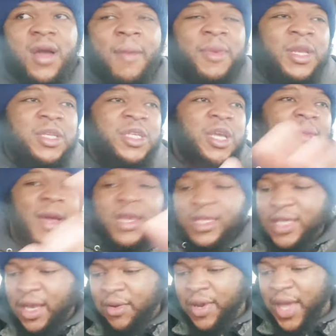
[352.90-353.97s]
I mean, the GM had to
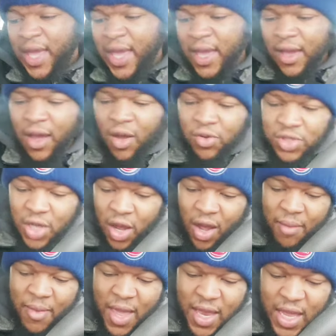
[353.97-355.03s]
tell the head coach,
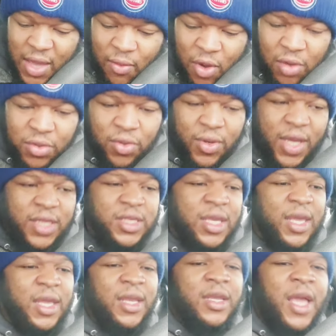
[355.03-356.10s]
"Oh man, he won't do this,"
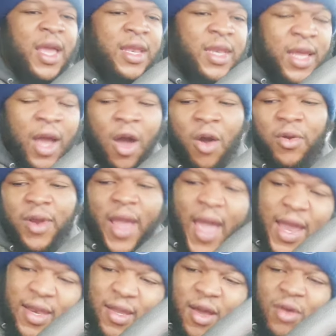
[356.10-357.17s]
and, and the owner
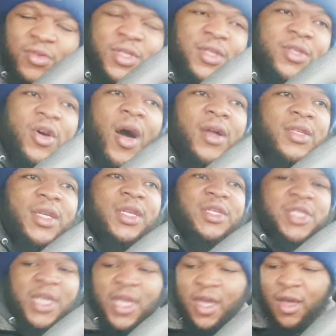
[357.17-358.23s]
had to go talk to the
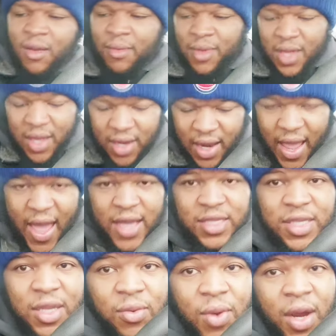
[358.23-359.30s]
GM.
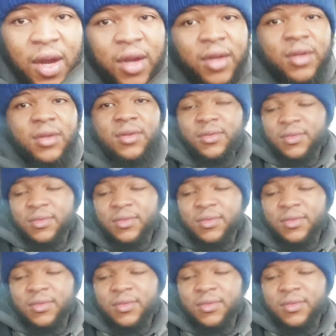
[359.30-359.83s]
Nasty work.